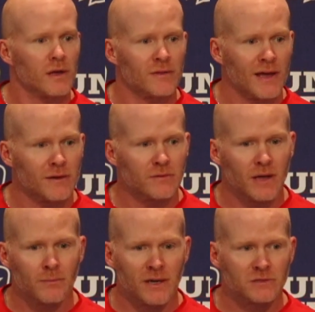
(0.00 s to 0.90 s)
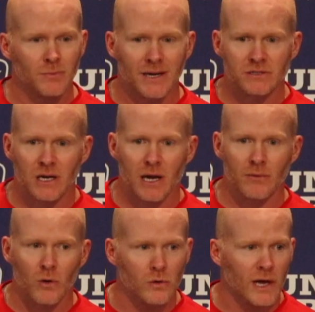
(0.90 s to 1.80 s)
and that, that makes my
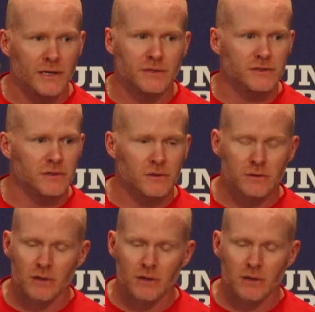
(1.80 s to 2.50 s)
job a whole lot easier.